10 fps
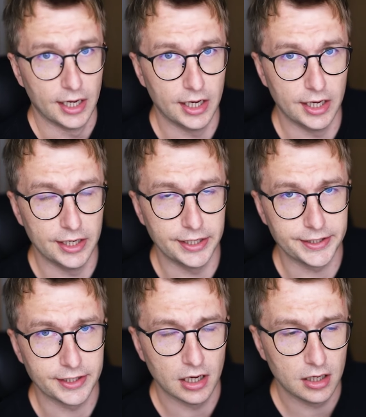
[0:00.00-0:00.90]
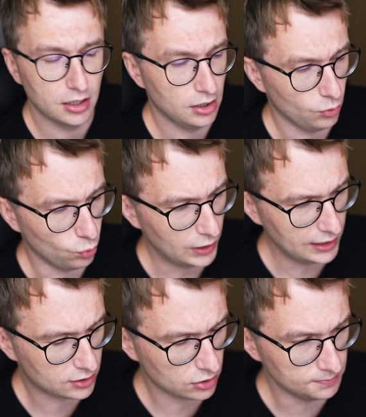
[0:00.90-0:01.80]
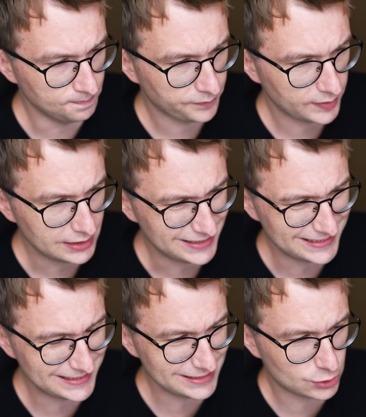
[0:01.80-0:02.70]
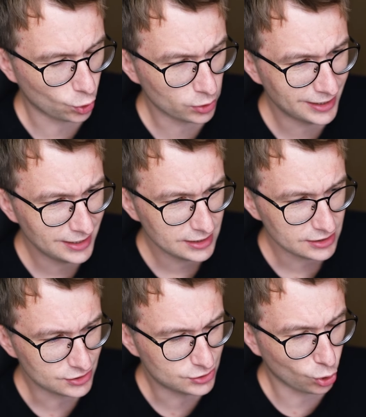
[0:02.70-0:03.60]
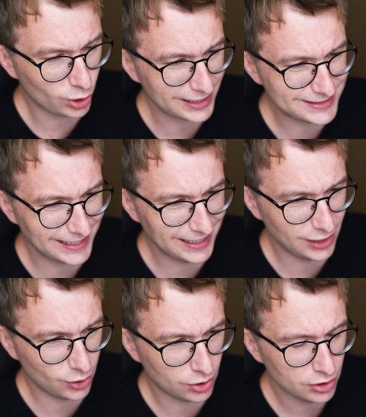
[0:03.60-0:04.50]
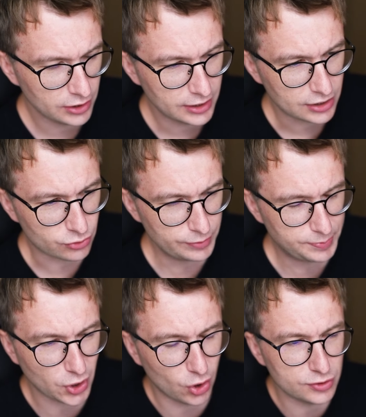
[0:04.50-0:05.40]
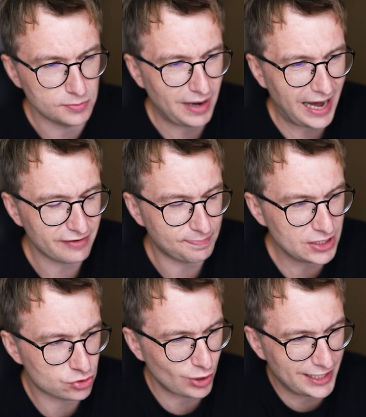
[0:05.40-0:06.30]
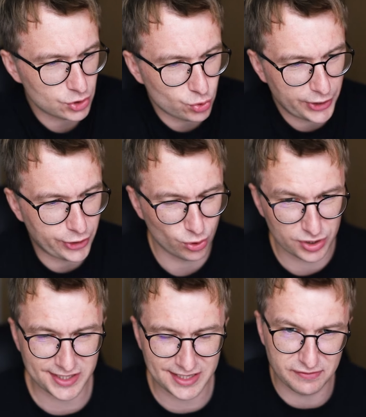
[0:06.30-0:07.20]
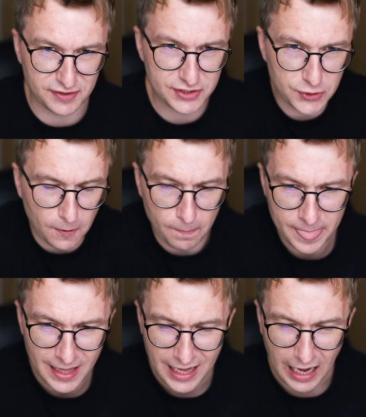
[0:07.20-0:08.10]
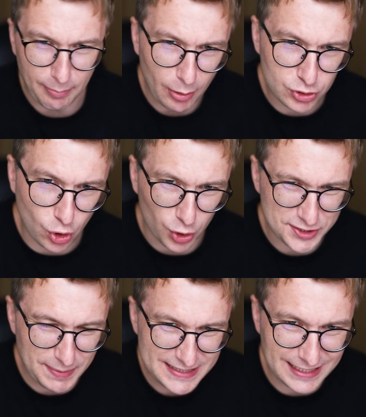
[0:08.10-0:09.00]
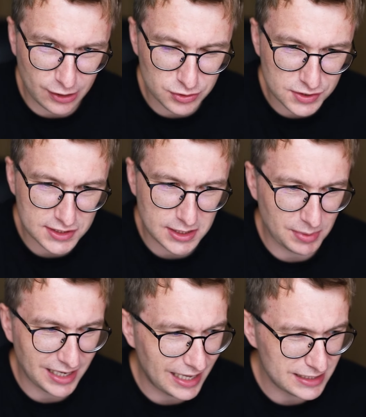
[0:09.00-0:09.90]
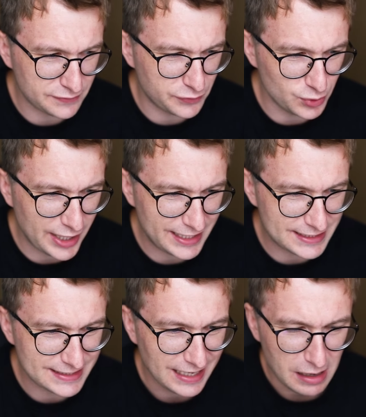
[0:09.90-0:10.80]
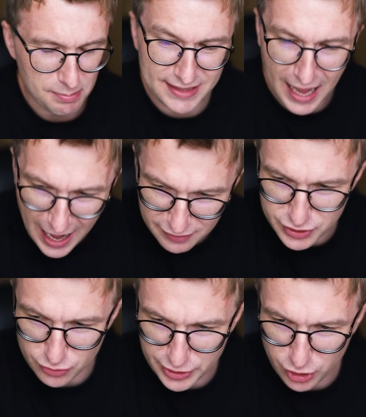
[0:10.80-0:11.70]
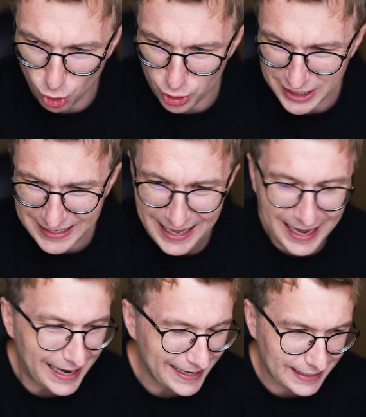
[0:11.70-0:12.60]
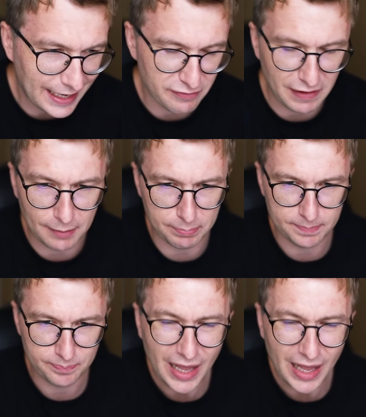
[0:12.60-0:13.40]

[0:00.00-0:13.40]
Hey, welcome. This is Donatello Kryptonium. I've been trying to record the video about Cosmos ecosystem in last few days, but after recording, I gave up.